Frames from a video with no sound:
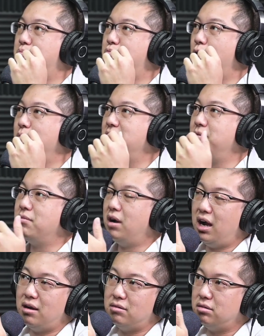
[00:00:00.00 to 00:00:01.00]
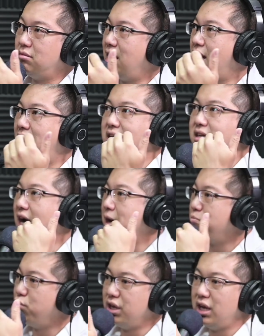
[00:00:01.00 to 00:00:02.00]
probably either
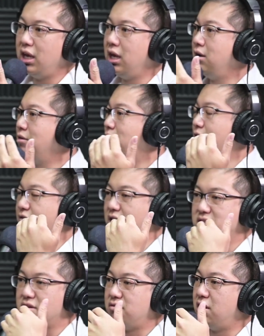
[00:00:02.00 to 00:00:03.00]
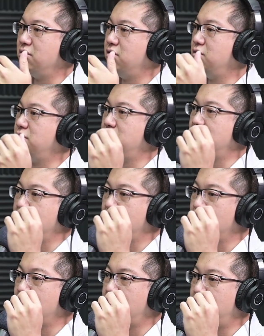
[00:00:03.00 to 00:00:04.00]
upbringing or friends around you that
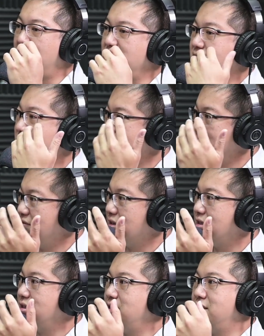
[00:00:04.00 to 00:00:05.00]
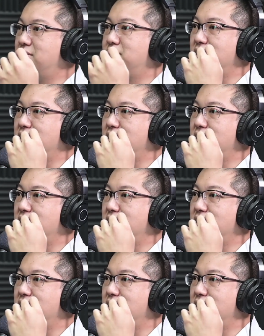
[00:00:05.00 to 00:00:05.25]
money is evil.